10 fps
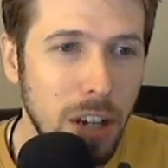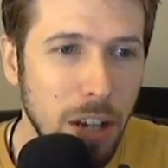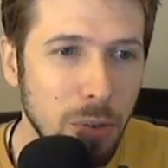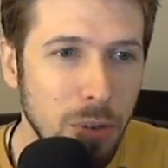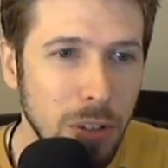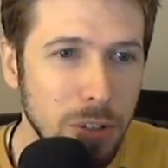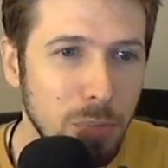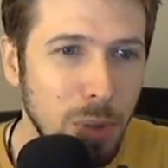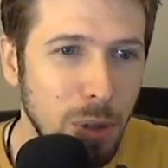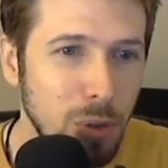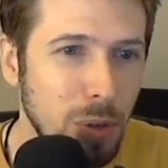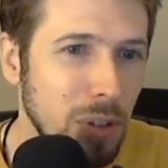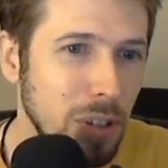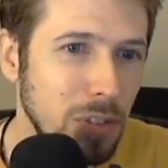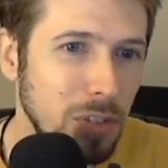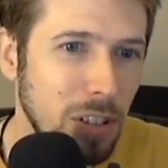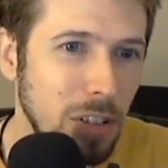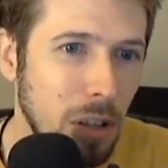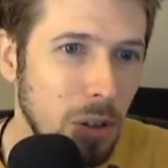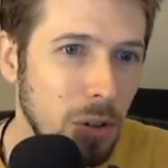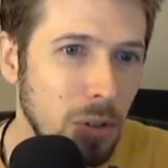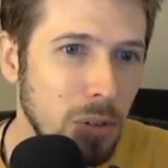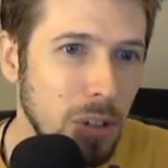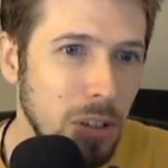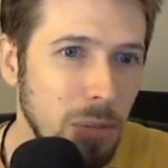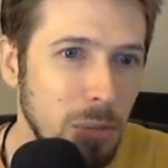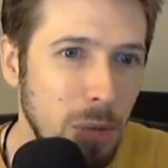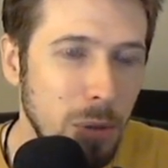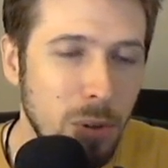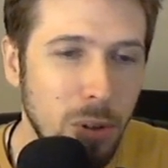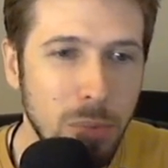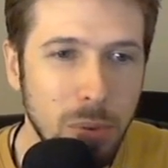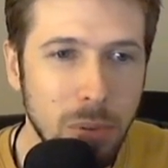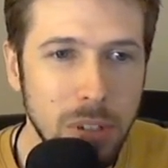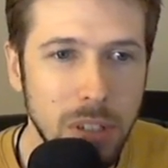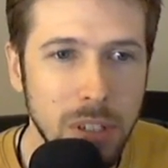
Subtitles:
I don't think it's blue. I think it's like yellow and maybe purple.